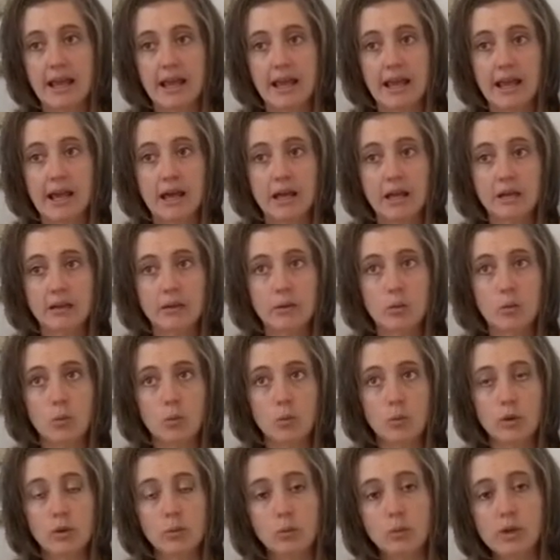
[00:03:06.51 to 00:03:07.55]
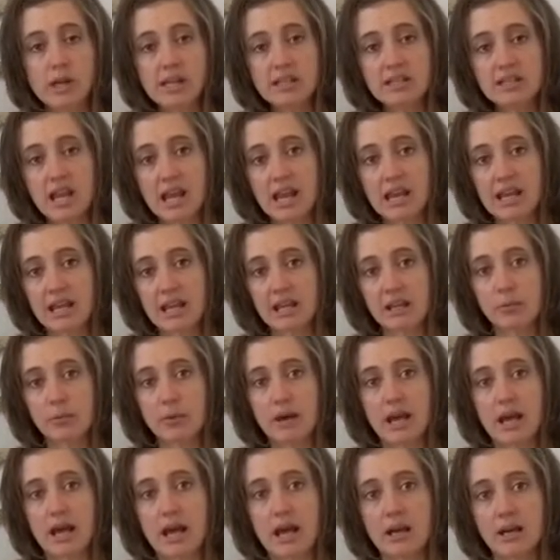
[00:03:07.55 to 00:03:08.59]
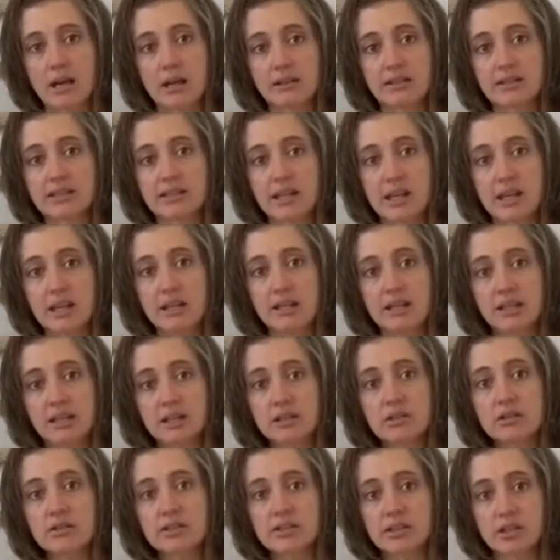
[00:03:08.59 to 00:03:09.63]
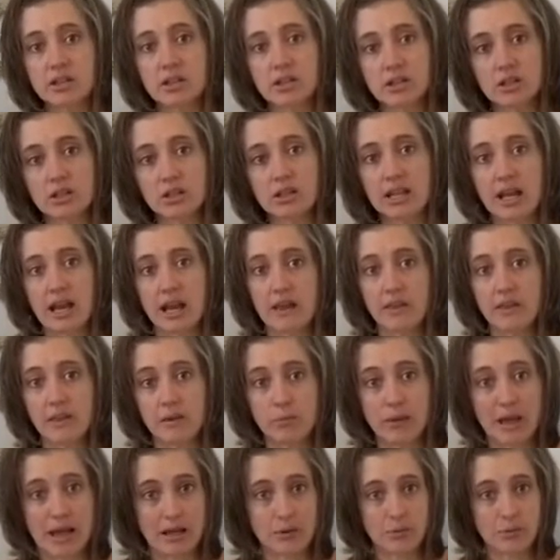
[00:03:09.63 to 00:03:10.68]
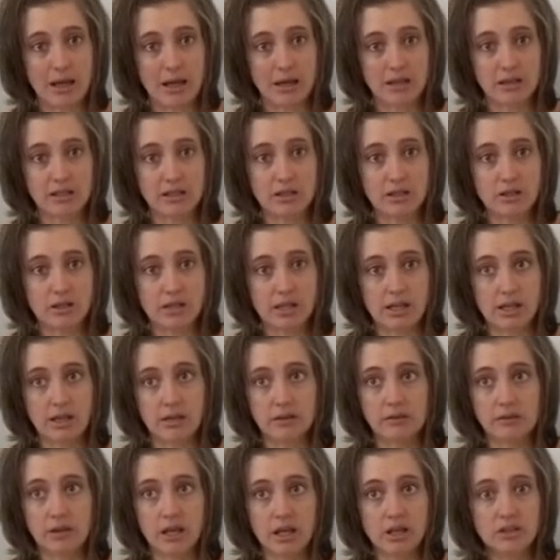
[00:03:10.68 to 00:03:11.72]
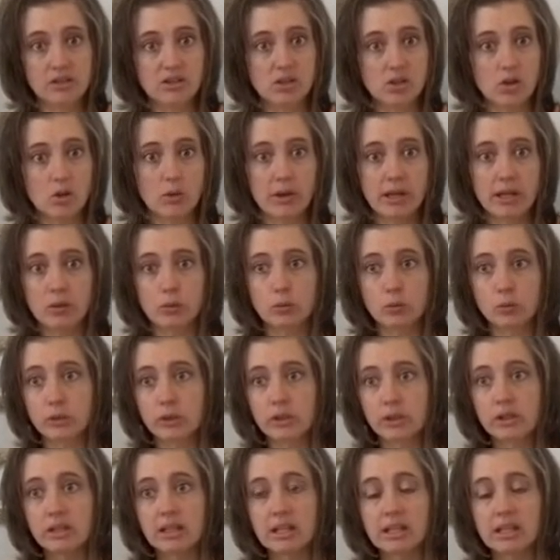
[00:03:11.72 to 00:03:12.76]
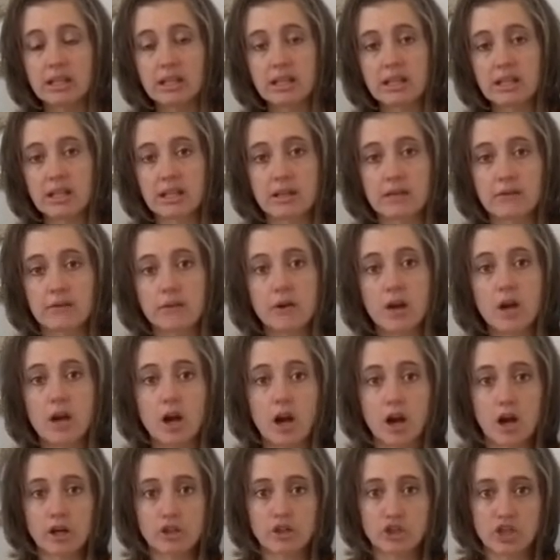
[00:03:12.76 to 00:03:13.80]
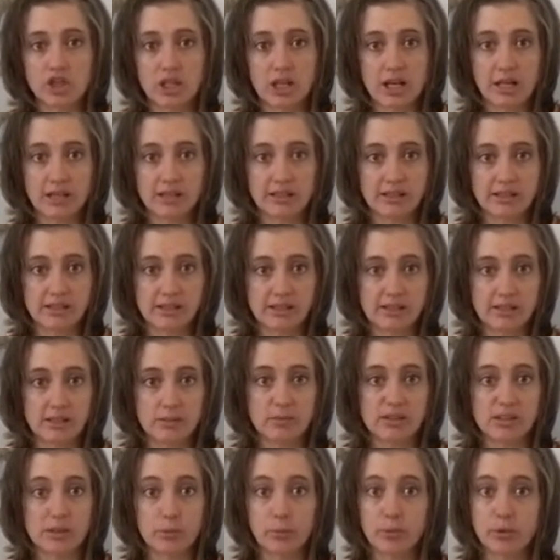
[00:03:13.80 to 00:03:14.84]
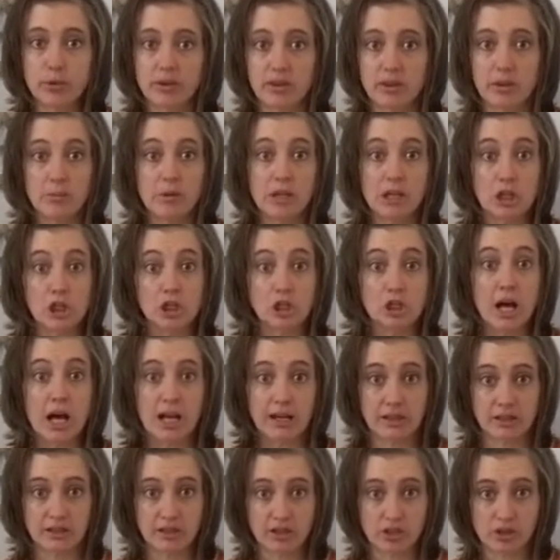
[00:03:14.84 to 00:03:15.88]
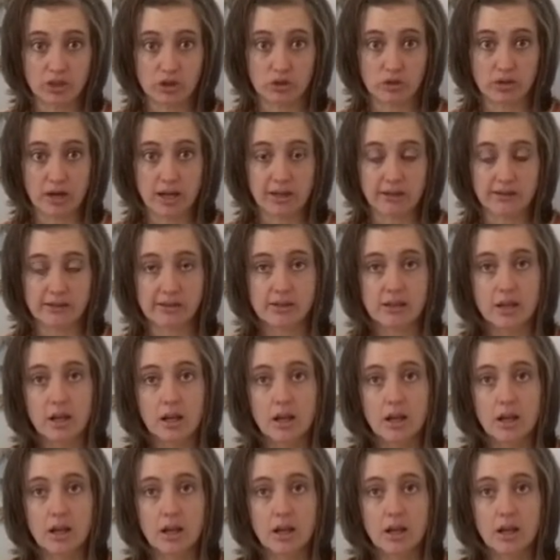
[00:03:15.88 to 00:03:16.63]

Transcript: And when we take antibiotics, it kills the good and the bad bacteria. And so it really can give our GI systems and put them in a lot of distress.